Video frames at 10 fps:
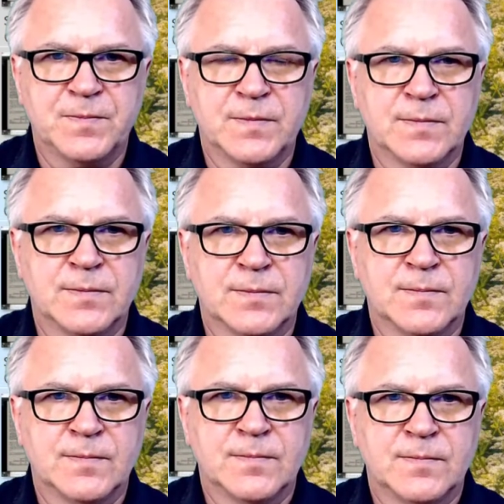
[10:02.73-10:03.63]

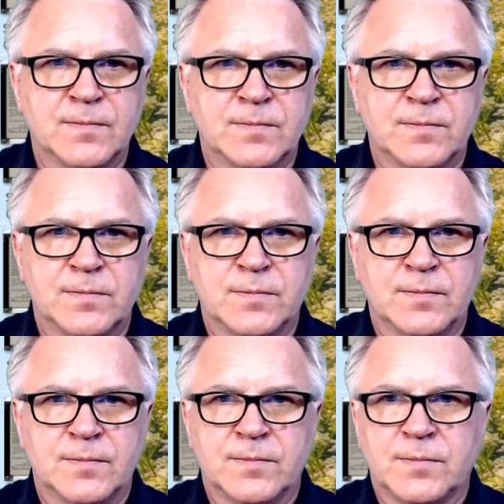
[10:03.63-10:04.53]

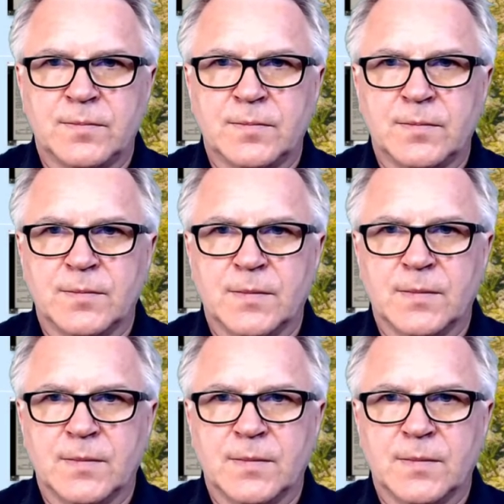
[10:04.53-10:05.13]
(no one is talking)